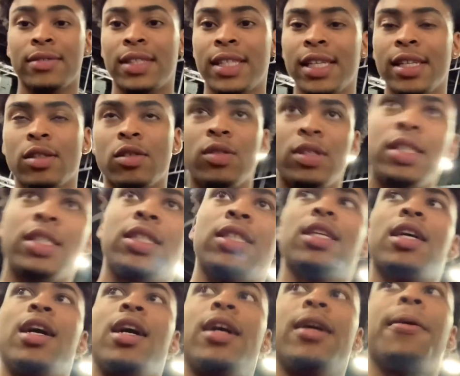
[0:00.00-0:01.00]
tens on each
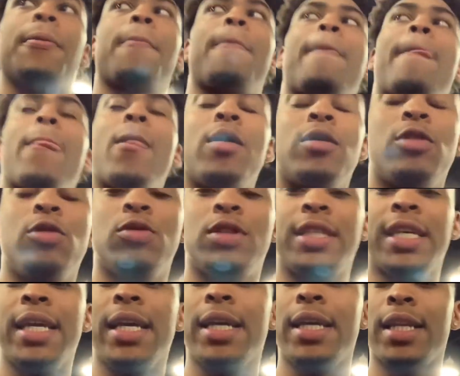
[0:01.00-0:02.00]
side. Do
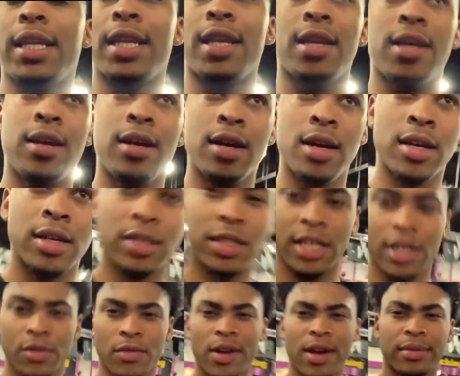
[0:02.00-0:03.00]
10,
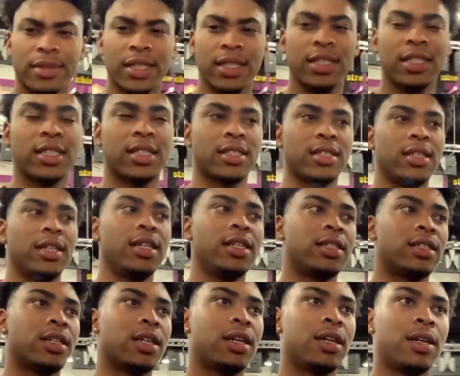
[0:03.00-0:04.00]
10 reps of each. Each
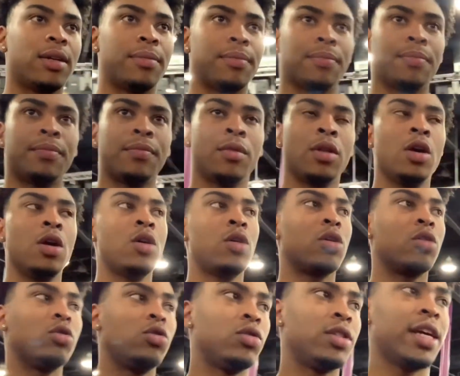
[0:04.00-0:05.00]
um, we'll
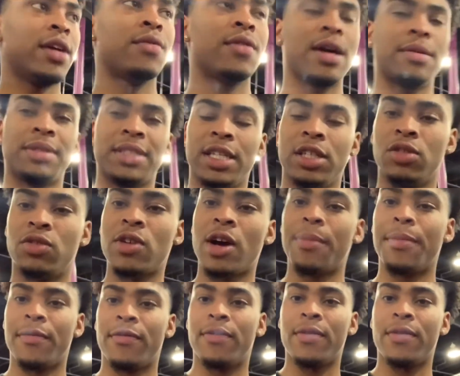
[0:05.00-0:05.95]
do 10 reps and then drop a,